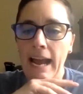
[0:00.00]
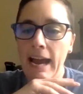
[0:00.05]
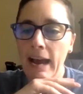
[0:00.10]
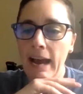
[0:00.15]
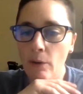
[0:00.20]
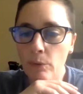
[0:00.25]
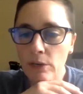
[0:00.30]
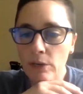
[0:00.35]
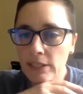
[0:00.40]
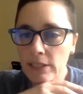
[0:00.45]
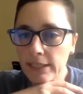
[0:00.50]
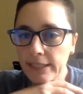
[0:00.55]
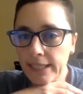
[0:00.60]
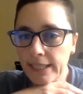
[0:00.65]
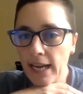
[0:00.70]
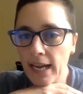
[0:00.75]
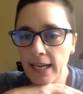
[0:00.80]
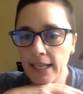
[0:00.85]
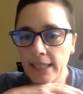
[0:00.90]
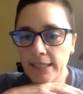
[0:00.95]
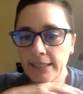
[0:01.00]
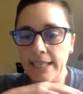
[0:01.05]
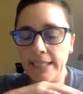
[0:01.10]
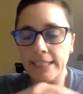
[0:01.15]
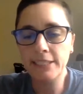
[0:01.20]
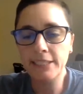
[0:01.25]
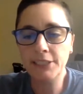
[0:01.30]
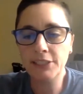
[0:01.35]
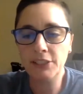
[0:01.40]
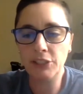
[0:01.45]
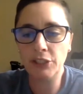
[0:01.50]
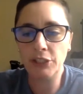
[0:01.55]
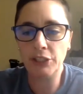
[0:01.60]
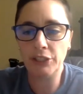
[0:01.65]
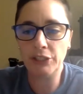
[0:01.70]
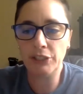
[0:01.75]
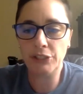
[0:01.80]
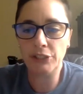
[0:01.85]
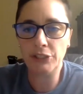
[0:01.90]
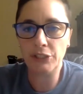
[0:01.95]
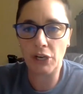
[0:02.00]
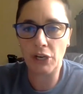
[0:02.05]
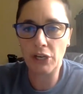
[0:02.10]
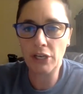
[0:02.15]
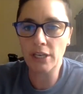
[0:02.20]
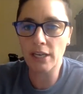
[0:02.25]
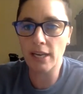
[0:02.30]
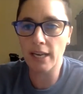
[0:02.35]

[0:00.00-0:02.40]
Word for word: Howard uh, Lannis to start.